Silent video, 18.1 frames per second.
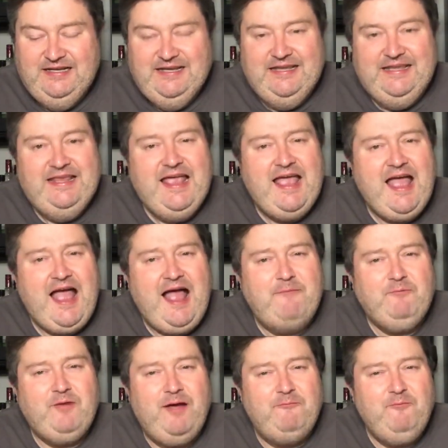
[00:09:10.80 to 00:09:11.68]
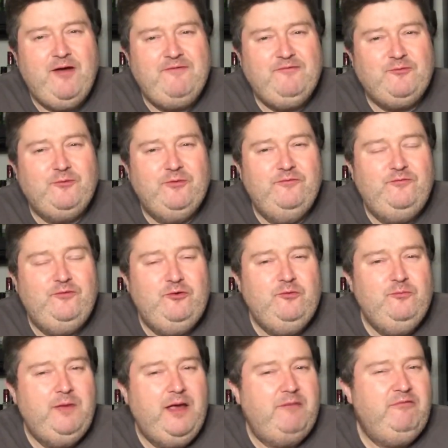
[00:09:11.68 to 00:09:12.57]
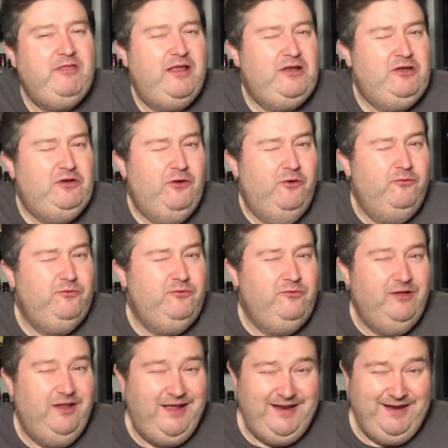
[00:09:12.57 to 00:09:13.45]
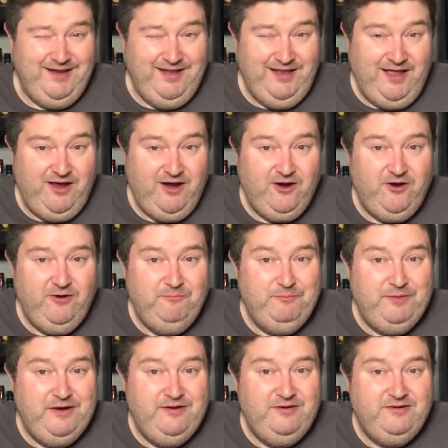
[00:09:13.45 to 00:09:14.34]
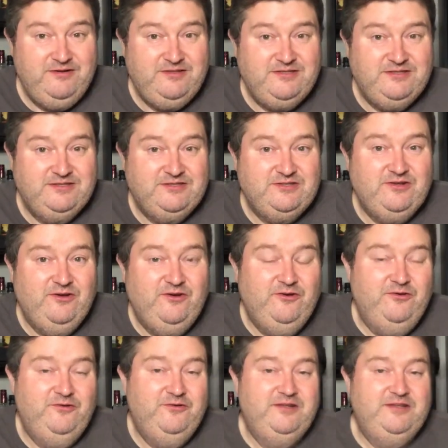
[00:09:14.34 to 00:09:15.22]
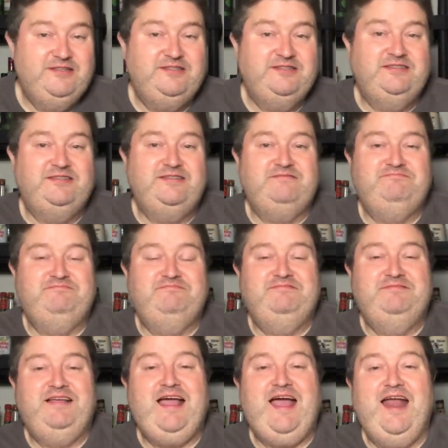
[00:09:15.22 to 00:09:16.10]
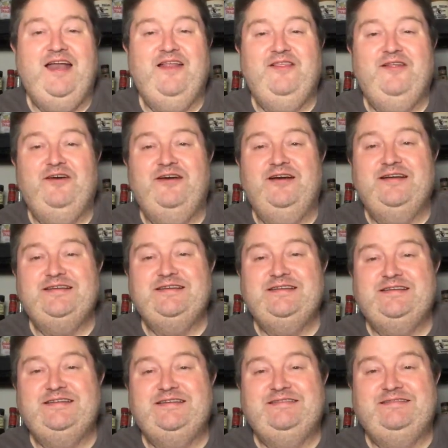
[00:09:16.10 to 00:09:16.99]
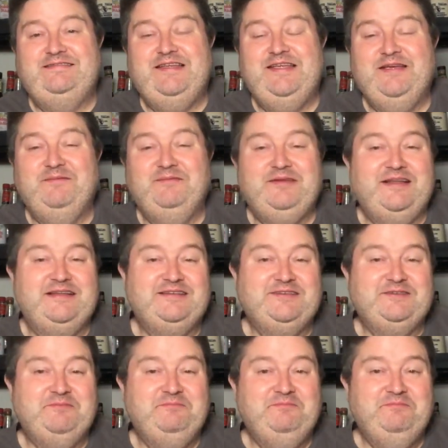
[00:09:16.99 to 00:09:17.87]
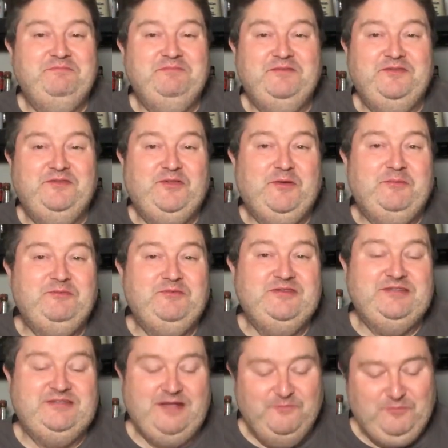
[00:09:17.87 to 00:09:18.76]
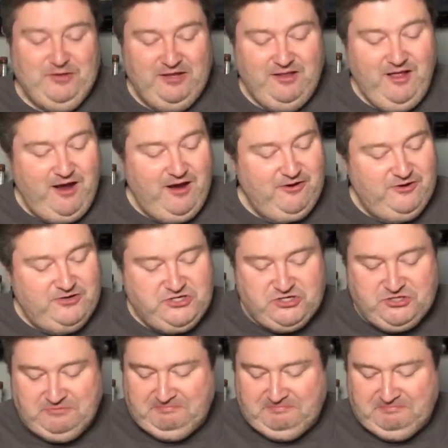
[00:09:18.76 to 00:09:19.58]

yeah, I'm, I'm going to have to review. Maybe they don't do a lot of lager beers, and so this is kind of their attempt at some something lagerish,